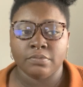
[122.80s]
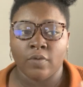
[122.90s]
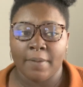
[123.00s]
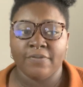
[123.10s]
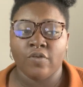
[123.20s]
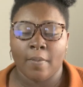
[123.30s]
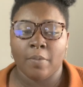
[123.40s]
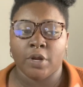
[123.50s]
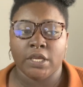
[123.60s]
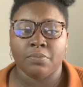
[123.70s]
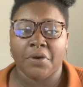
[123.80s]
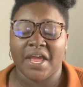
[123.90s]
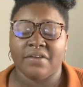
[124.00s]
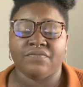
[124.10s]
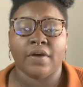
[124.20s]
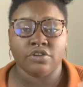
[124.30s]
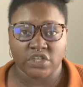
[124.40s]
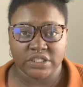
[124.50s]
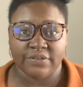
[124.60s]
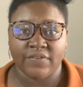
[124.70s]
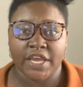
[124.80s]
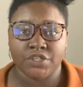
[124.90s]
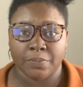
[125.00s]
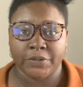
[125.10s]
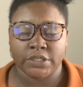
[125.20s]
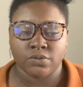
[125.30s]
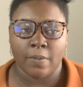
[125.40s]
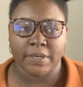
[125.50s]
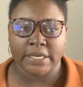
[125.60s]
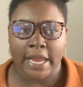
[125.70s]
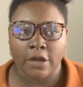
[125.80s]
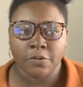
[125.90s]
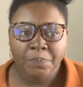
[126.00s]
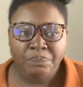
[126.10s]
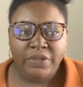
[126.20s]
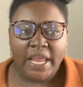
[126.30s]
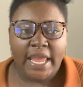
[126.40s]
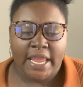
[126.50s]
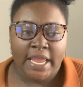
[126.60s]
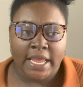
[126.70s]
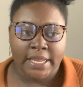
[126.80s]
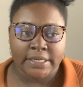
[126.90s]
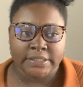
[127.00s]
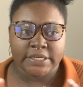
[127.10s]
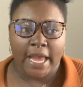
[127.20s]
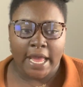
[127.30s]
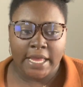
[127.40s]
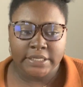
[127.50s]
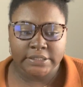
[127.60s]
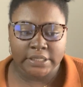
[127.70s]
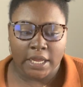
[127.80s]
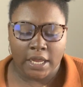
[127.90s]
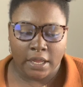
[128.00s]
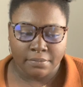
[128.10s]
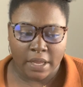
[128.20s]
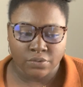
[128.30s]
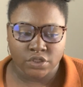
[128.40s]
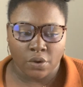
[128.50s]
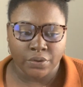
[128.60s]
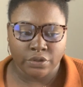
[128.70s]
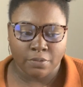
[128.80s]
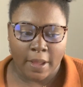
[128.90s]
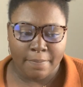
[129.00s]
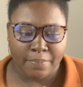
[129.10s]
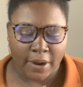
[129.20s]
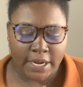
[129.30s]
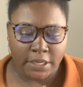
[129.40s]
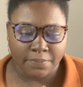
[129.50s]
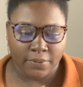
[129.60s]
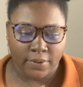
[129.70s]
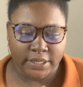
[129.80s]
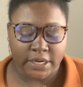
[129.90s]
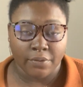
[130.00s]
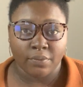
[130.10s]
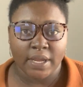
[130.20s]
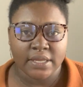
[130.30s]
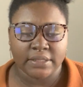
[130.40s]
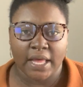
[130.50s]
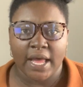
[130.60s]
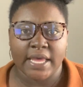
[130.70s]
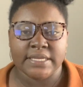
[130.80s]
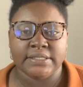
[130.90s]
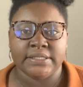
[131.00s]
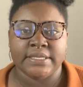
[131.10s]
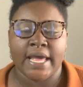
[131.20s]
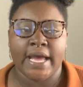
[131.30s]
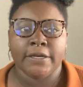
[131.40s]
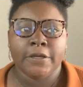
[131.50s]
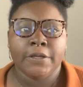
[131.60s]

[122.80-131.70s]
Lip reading: right before my breaking point, I had felt justified to put this woman down. And as I was going through my breaking point, I realized that